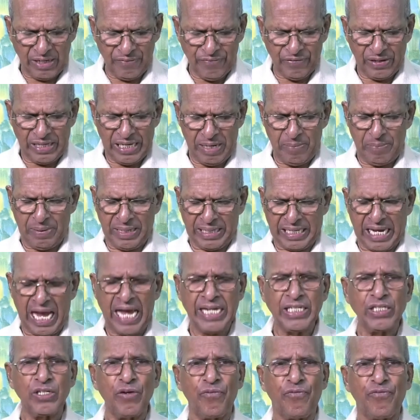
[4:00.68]
if he
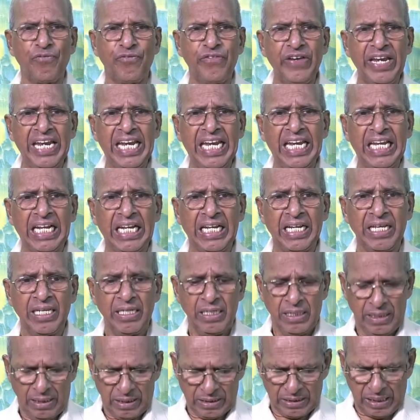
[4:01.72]
began to feel
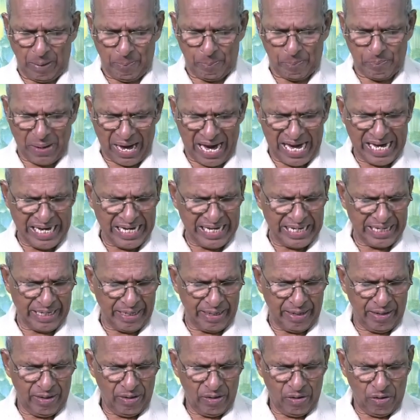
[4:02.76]
the
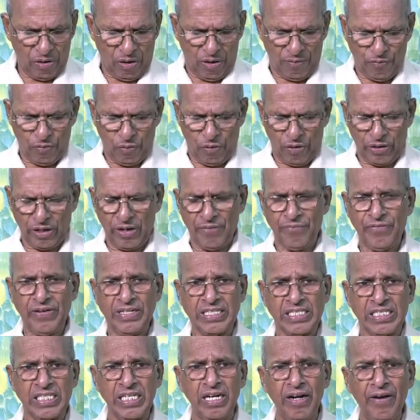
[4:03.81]
pain of one of
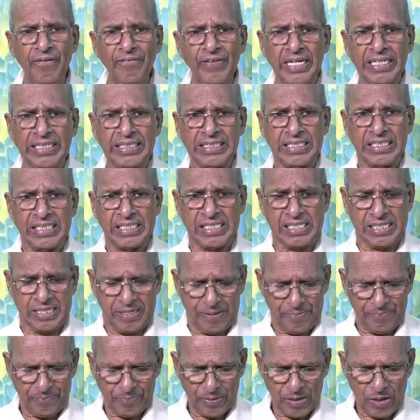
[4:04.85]
his servants
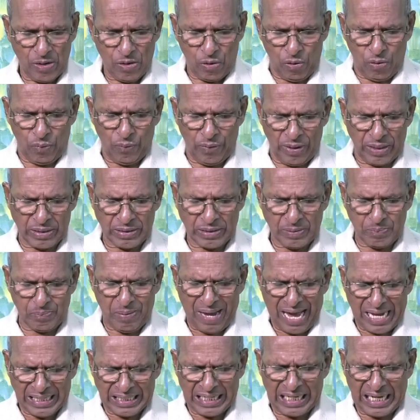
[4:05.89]
who was
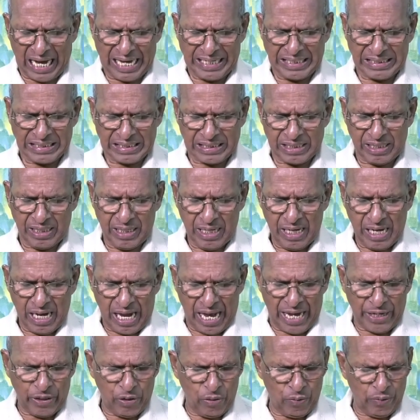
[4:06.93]
paralyzed
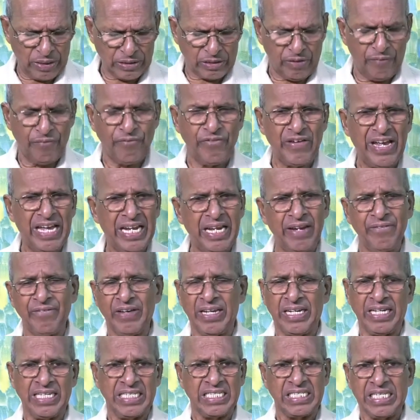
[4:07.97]
and who was very,
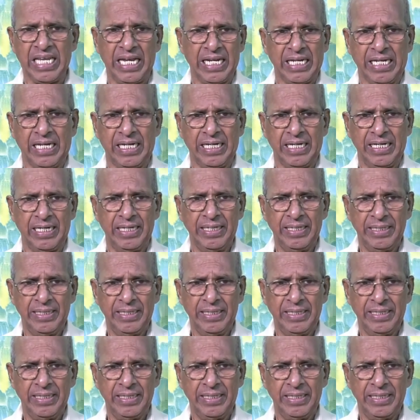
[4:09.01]
very sick.